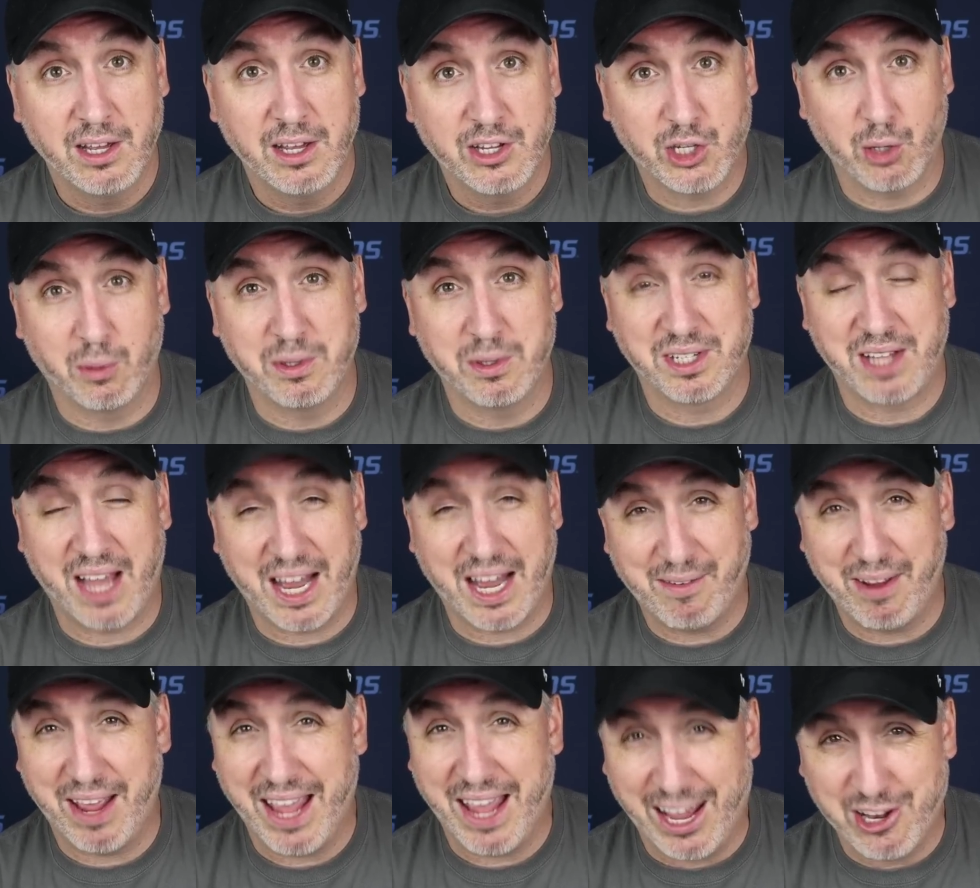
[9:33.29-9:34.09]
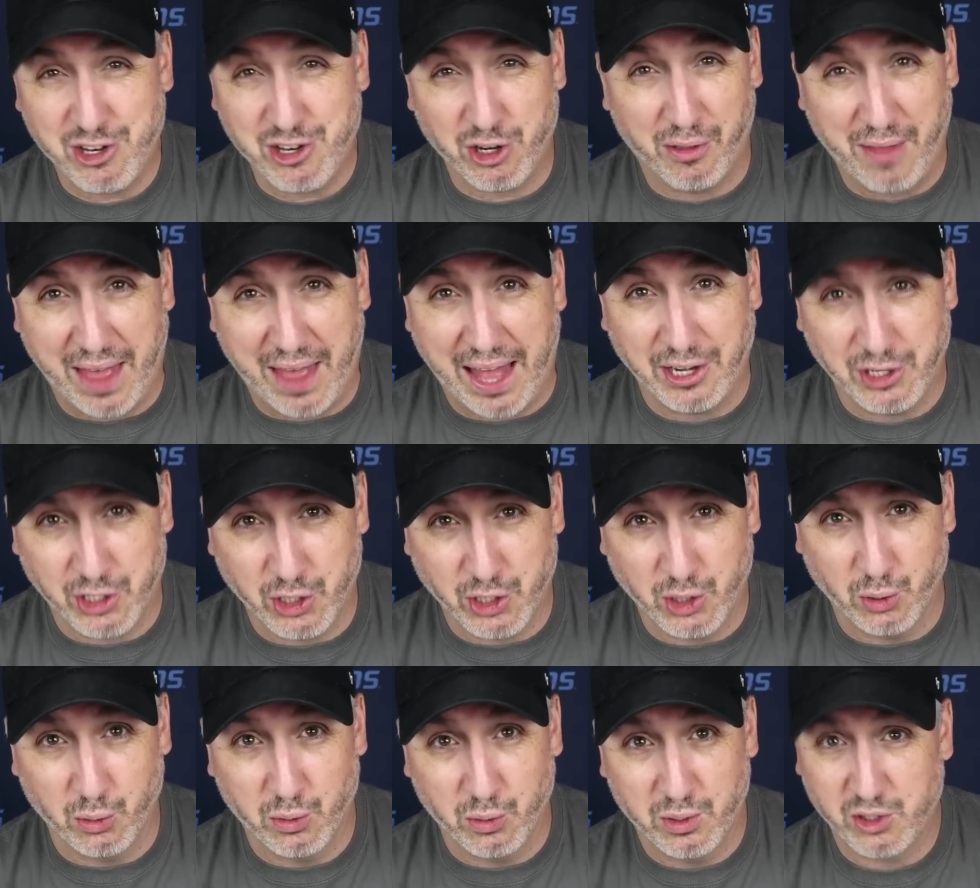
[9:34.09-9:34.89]
So it's kind of a hedge on that
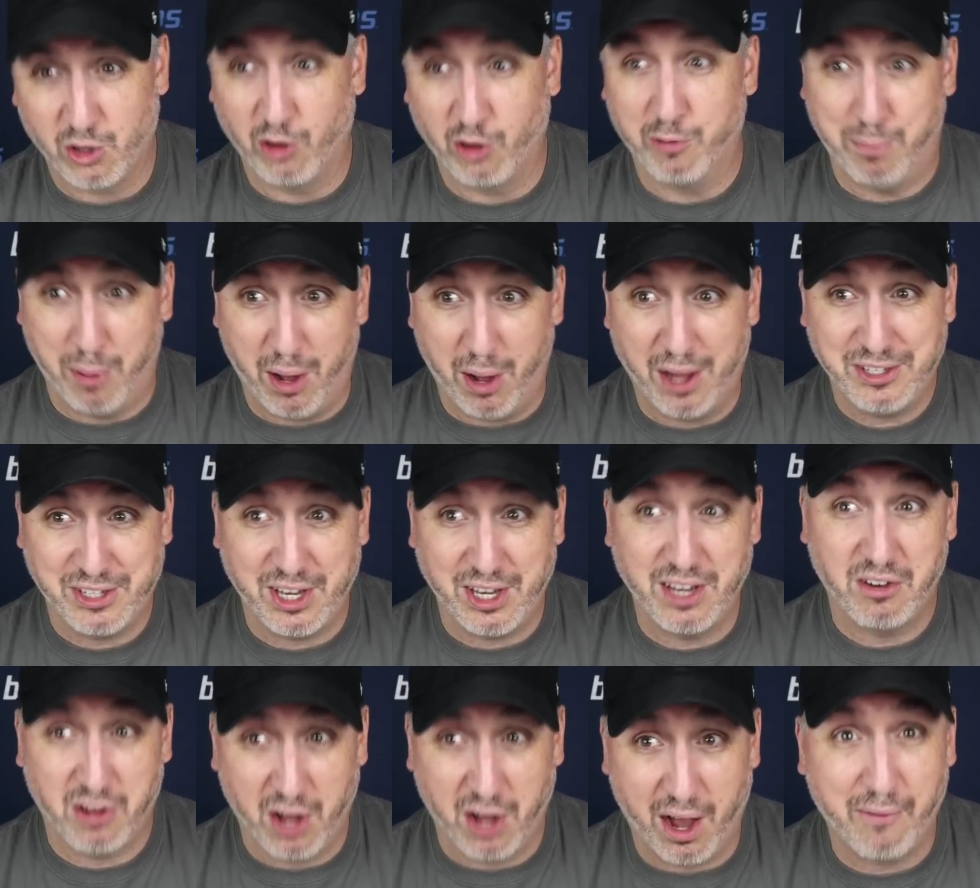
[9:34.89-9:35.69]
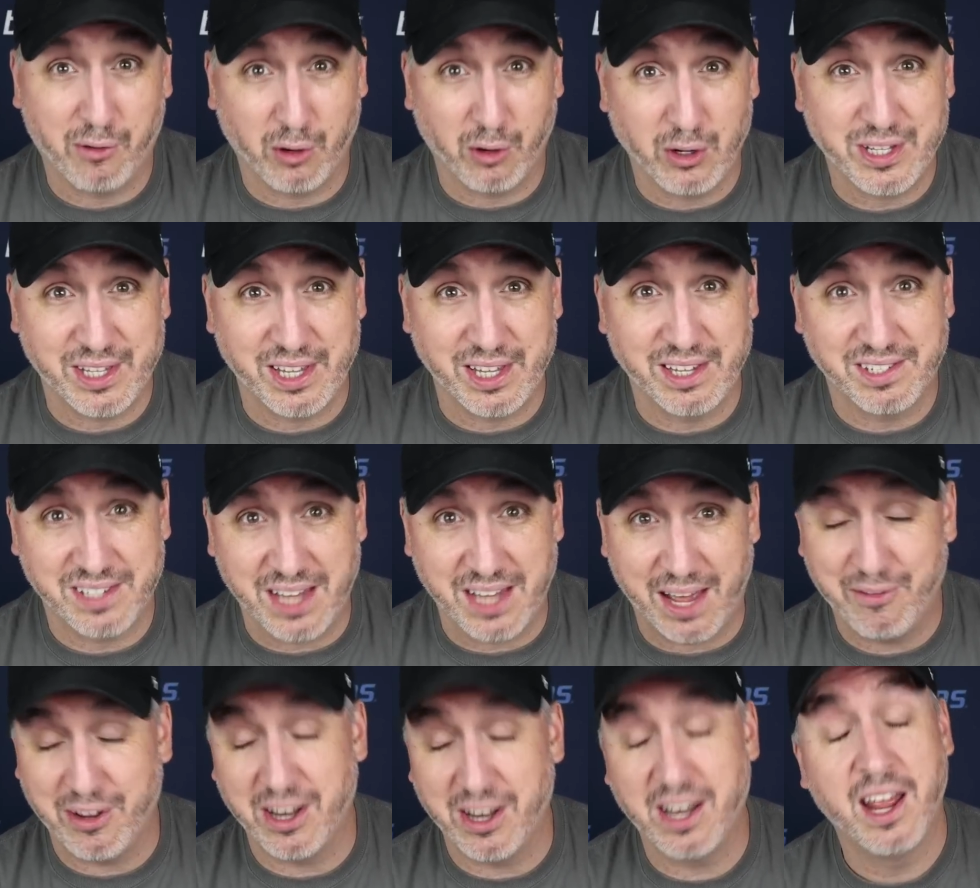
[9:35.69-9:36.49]
too. So if Boston covers the
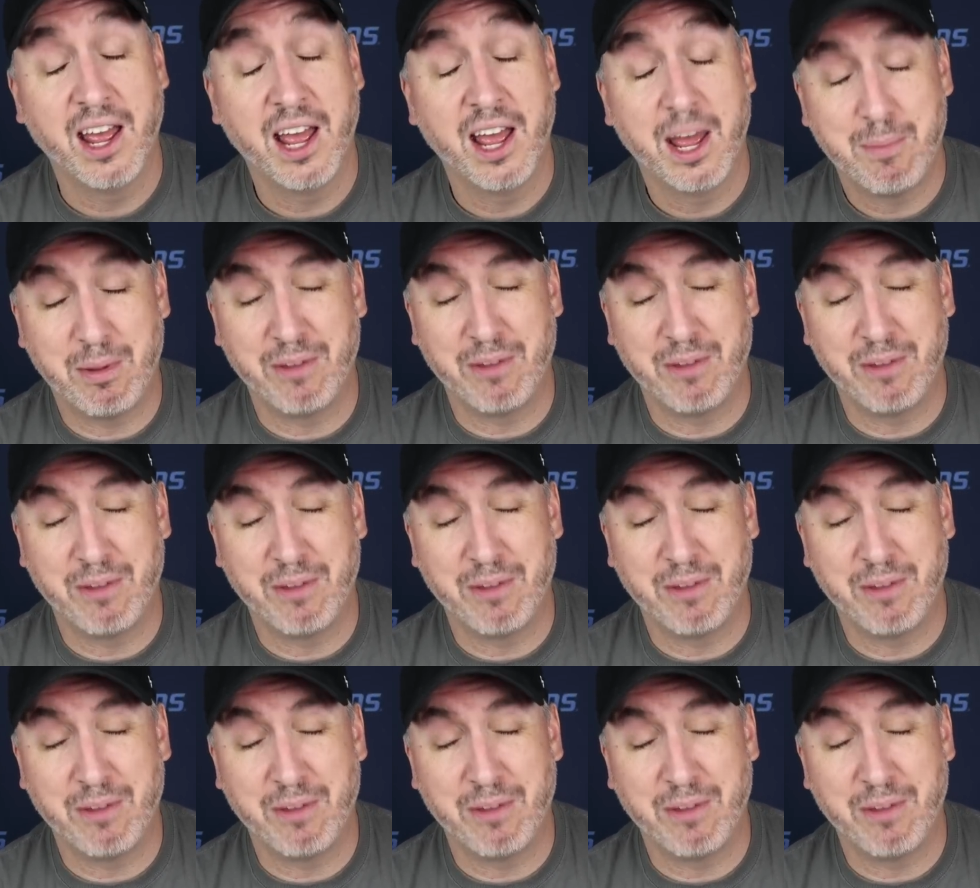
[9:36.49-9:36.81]
7,